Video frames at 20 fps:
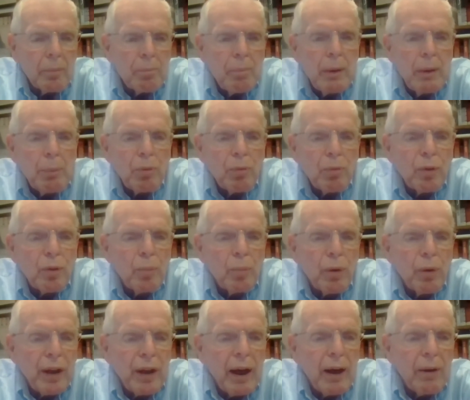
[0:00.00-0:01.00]
people from
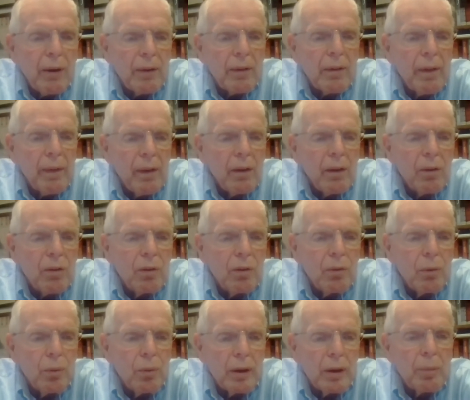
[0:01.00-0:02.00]
without
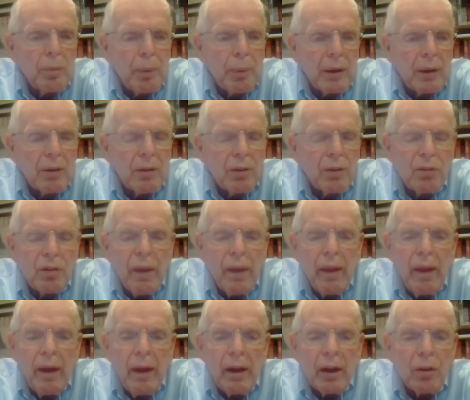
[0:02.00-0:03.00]
to Independence,
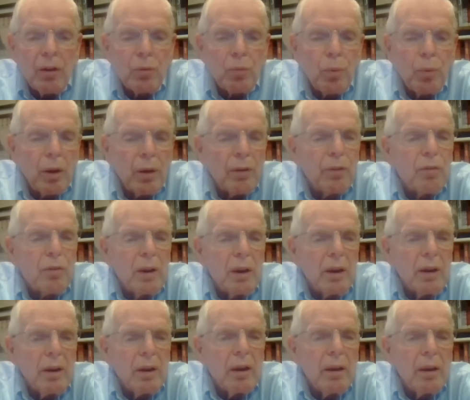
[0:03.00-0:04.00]
as well as
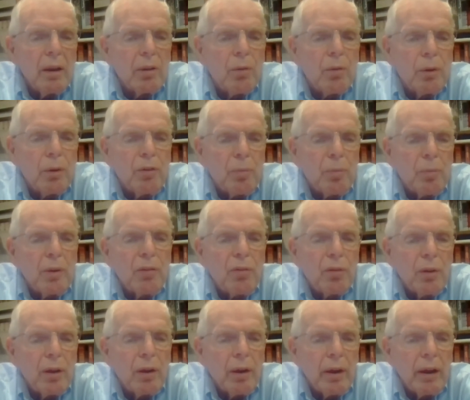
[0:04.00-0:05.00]
the increased
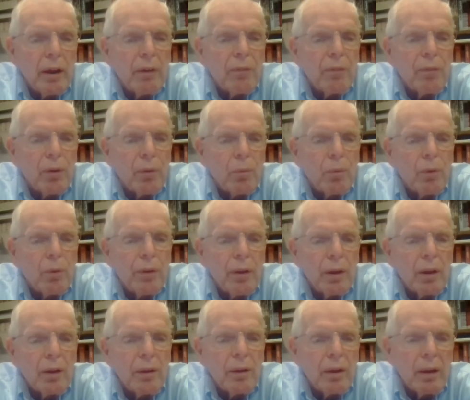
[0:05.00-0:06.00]
missionary effort
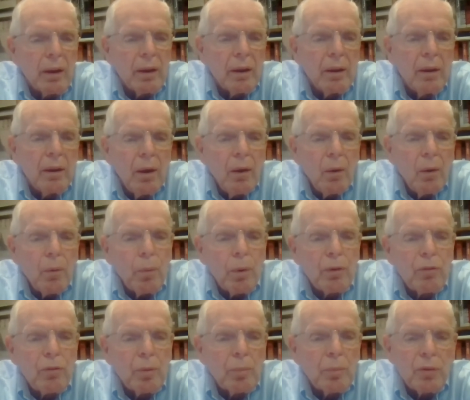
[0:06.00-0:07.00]
within the
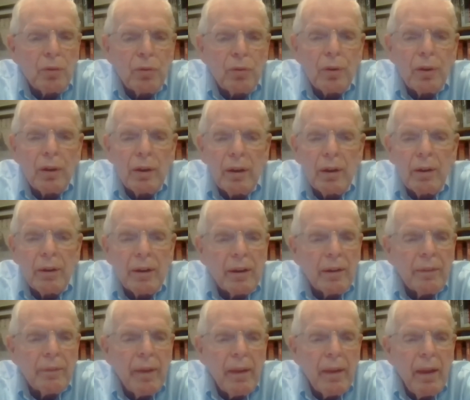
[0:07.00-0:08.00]
Western Missouri
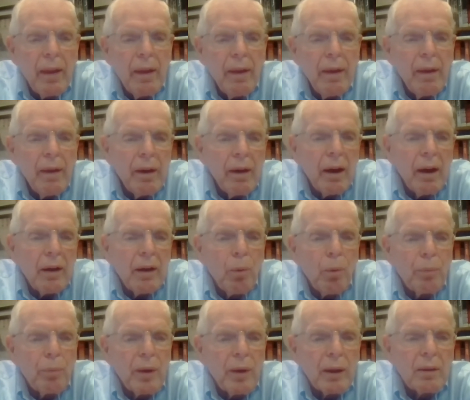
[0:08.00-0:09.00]
area. I
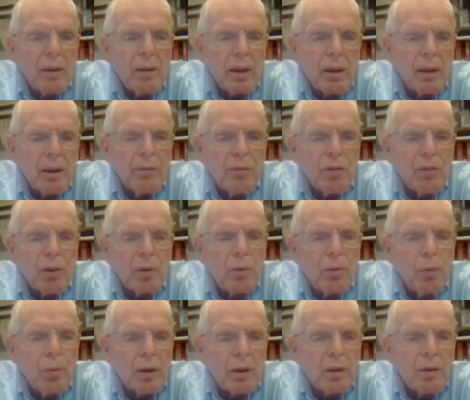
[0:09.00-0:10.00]
hope that kind of gives you a
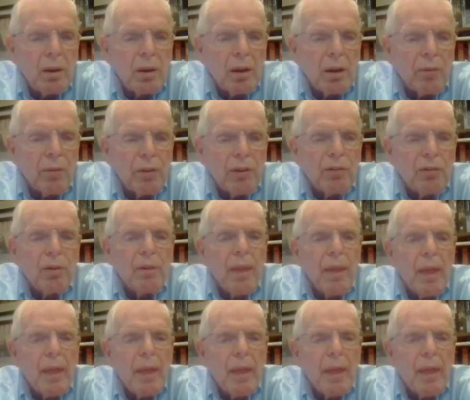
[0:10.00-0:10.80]
quick coverage.